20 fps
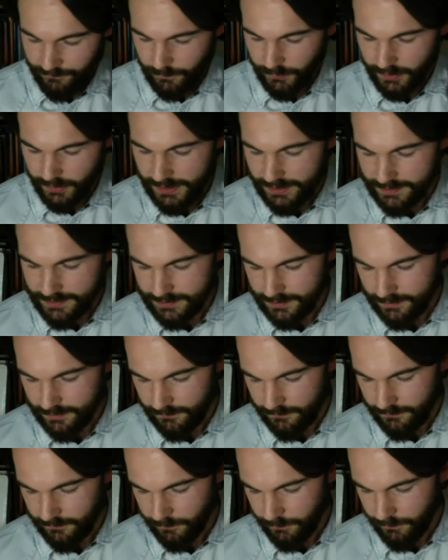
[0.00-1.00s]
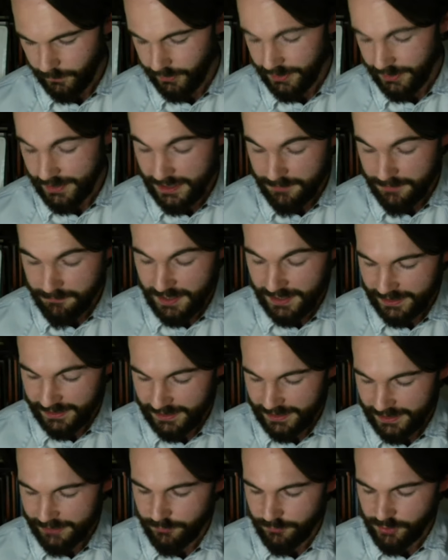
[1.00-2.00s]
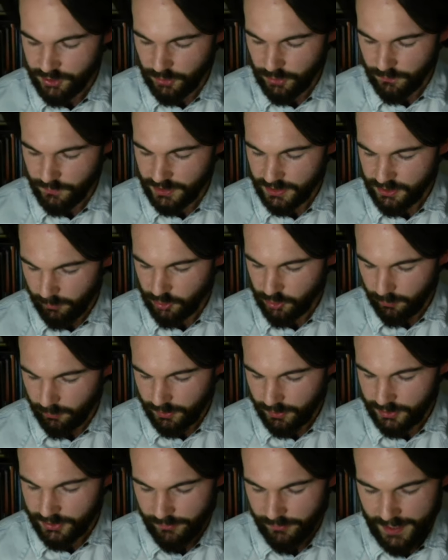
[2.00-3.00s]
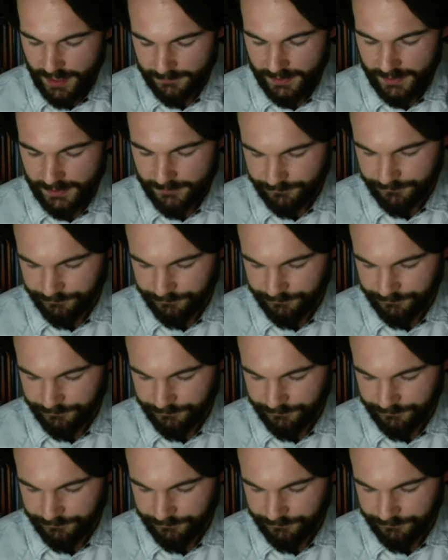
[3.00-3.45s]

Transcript: but he immediately resumes his noble serenity.